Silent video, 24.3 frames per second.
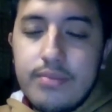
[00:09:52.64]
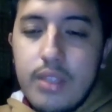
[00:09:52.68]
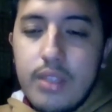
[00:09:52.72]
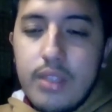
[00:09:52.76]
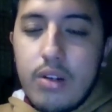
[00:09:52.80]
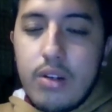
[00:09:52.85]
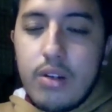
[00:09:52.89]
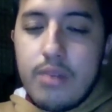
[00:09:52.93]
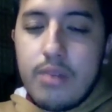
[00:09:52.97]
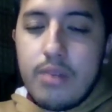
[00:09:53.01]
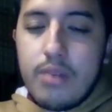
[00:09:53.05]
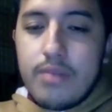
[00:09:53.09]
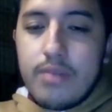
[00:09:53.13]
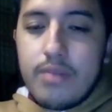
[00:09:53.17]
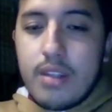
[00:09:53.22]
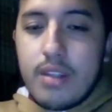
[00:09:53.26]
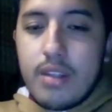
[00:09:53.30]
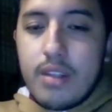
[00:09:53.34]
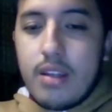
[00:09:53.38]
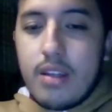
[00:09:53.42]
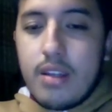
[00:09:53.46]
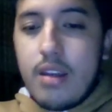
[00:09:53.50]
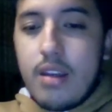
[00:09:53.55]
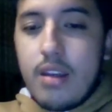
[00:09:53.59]
Okay,
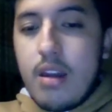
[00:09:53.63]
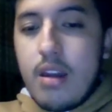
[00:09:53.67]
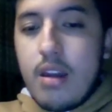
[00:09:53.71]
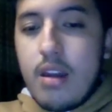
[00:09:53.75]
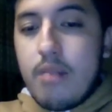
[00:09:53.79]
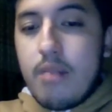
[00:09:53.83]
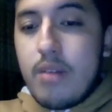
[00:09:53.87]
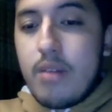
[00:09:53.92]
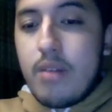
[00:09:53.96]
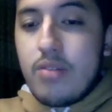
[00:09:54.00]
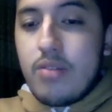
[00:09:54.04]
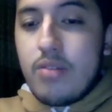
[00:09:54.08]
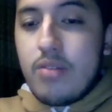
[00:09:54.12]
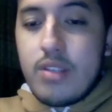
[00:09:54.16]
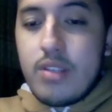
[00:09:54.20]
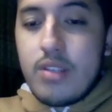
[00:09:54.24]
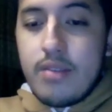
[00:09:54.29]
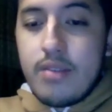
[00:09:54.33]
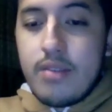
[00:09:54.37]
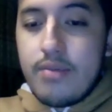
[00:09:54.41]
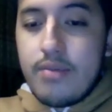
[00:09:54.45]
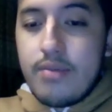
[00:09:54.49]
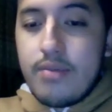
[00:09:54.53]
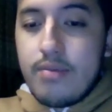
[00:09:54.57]

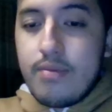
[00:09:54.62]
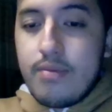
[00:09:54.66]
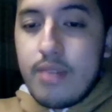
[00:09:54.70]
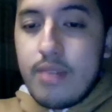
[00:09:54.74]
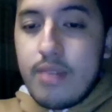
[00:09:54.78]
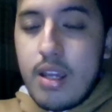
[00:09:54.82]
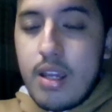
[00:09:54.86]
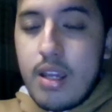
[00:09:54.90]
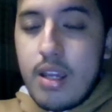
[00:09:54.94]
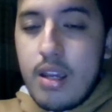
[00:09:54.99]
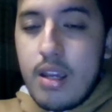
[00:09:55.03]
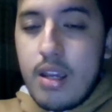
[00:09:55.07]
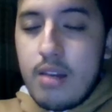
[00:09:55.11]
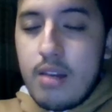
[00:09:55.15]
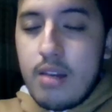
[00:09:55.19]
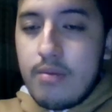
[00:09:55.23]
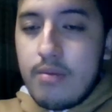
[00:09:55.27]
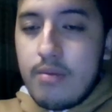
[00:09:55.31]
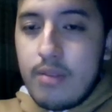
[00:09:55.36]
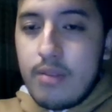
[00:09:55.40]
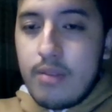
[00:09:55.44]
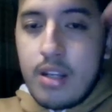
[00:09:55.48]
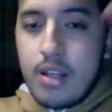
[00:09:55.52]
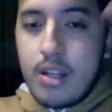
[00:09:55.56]
persuasive
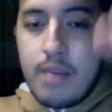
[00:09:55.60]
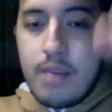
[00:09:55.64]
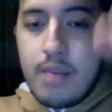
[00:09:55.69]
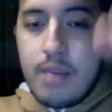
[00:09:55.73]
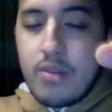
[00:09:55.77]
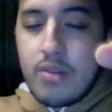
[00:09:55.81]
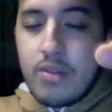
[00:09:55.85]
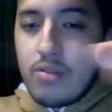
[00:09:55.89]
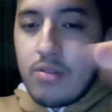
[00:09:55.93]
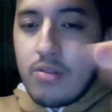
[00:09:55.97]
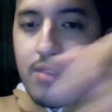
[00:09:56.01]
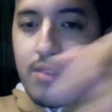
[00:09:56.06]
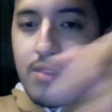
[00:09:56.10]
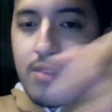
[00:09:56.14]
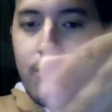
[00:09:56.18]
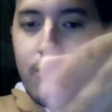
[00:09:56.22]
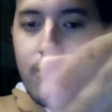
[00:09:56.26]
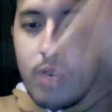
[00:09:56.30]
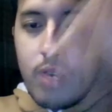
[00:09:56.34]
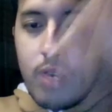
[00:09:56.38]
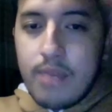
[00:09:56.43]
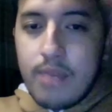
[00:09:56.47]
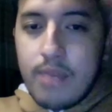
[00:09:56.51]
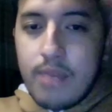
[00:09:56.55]
in a persuasive
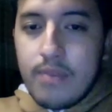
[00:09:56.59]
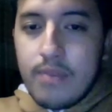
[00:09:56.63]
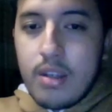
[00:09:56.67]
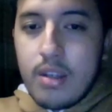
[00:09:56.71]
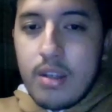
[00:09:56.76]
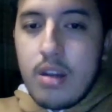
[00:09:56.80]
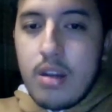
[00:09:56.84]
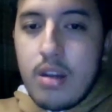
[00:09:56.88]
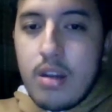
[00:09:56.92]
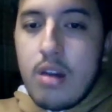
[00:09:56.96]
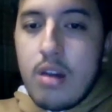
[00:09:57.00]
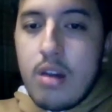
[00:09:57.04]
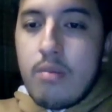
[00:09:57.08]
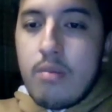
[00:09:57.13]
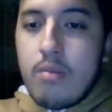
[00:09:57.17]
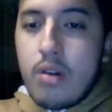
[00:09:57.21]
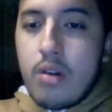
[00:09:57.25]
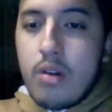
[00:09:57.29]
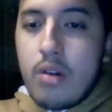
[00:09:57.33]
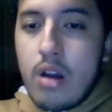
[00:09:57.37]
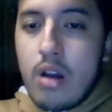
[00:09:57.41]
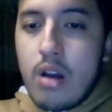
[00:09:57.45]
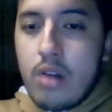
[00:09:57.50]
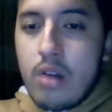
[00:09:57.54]
way.
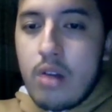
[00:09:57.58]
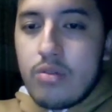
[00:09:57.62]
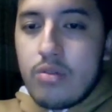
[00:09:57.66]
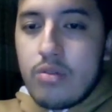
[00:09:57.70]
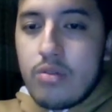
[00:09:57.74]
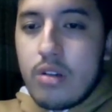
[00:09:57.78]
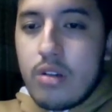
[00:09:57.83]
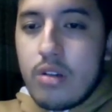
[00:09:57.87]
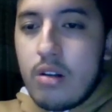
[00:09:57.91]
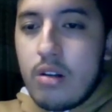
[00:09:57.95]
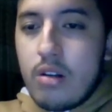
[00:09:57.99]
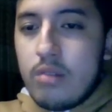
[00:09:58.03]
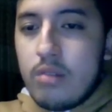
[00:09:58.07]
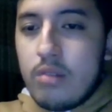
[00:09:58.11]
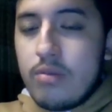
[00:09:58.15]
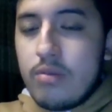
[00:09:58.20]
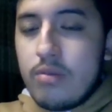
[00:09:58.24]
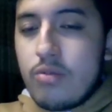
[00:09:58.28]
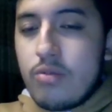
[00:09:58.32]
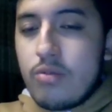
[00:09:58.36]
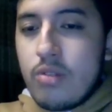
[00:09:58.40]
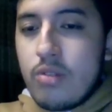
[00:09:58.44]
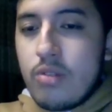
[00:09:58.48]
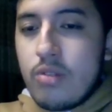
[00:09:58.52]
Morehouse et al.
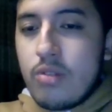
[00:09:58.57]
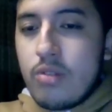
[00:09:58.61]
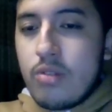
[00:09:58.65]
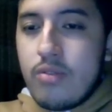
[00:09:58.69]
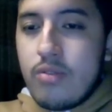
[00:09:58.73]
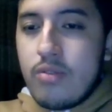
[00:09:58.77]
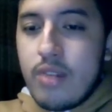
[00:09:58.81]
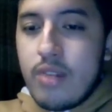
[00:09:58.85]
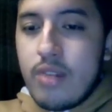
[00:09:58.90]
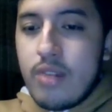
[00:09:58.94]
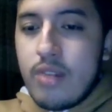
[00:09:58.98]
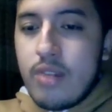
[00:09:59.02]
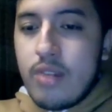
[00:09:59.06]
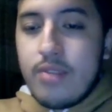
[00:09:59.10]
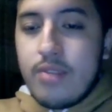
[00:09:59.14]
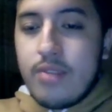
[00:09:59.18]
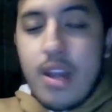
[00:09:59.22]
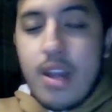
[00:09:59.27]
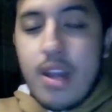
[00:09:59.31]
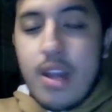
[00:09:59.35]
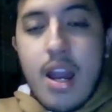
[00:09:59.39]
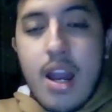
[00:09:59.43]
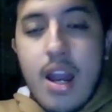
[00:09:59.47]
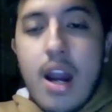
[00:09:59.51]
2025
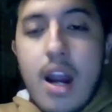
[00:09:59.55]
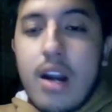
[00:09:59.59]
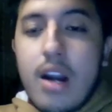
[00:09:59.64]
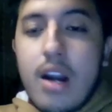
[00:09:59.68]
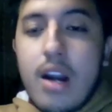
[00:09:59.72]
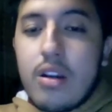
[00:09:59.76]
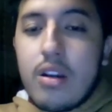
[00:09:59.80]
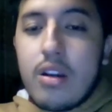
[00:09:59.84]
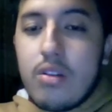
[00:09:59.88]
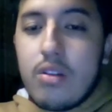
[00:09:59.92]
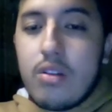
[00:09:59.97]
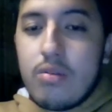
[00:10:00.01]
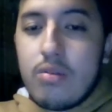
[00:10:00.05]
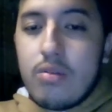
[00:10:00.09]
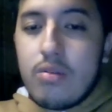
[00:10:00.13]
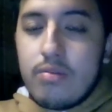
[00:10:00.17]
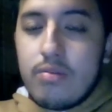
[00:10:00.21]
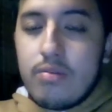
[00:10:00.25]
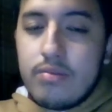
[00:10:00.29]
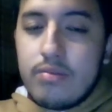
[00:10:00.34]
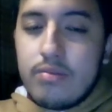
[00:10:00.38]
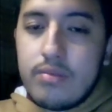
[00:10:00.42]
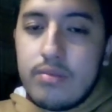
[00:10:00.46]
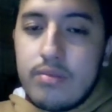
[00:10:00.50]
argue
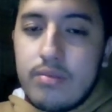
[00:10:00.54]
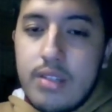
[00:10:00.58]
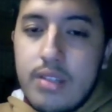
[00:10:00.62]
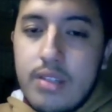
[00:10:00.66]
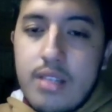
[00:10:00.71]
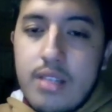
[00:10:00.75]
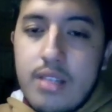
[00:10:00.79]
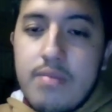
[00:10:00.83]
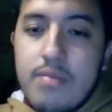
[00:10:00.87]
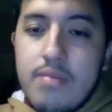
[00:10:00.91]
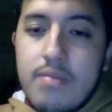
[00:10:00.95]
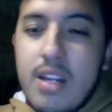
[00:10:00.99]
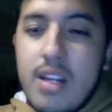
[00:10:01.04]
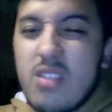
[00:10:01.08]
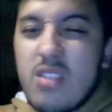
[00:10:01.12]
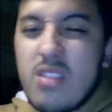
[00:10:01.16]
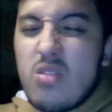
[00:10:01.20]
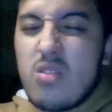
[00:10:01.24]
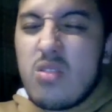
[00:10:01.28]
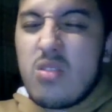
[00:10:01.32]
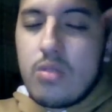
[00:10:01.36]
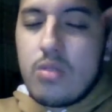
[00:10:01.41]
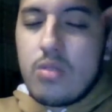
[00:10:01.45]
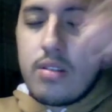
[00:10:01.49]
that many
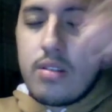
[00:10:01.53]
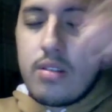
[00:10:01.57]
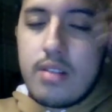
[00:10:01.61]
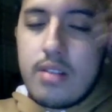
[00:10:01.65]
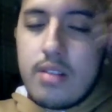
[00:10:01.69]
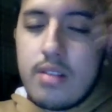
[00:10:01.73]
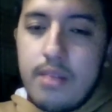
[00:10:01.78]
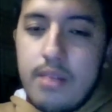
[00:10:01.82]
students